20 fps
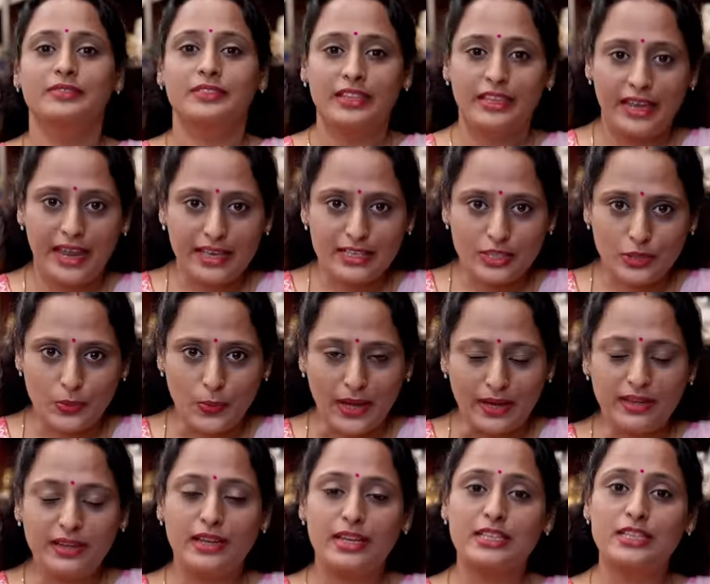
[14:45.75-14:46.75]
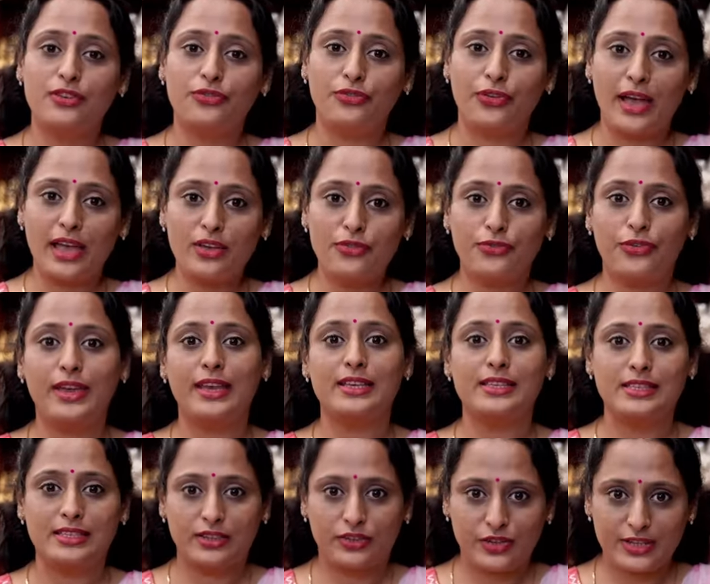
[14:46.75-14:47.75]
The next one is a
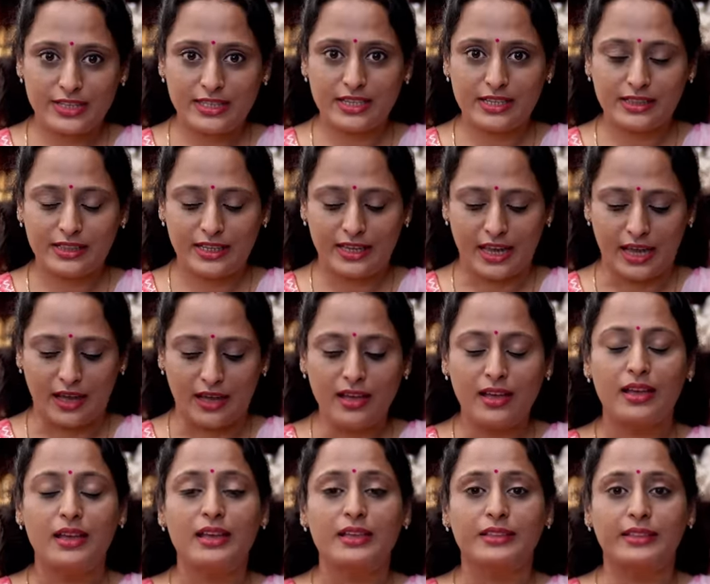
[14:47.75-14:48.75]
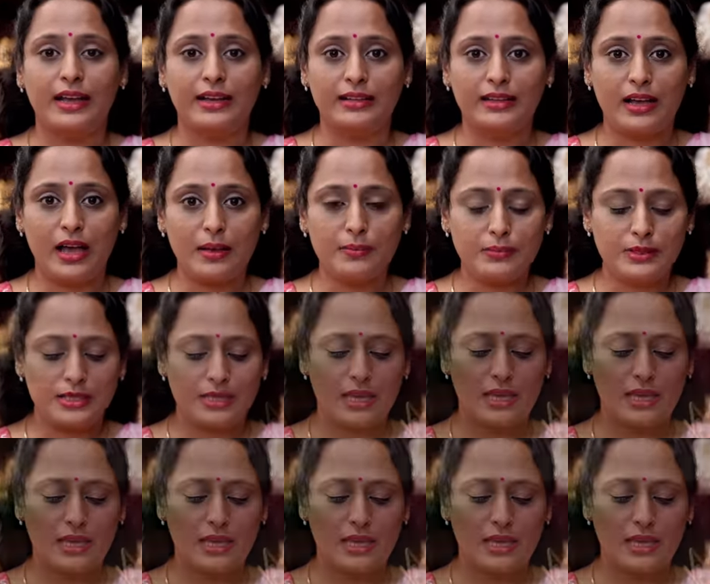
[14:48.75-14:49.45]
five-face crystal diya that comes